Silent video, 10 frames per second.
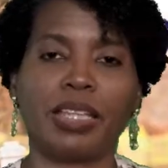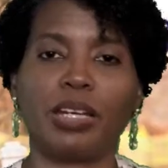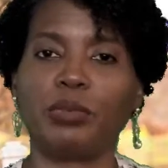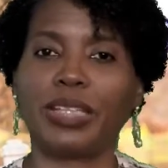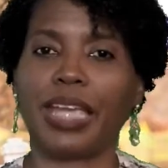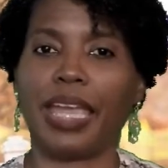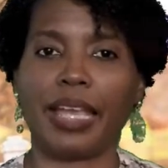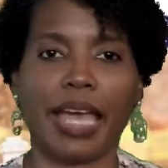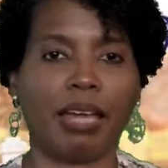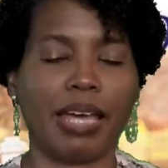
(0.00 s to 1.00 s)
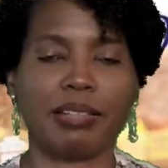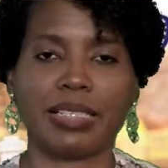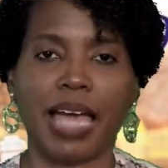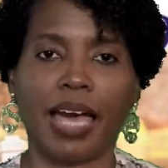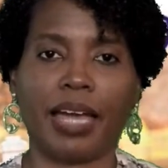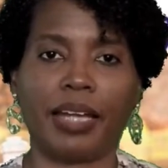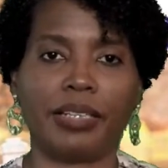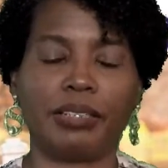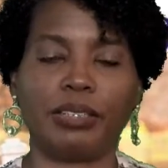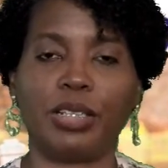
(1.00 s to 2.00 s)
They don't really hang out outside,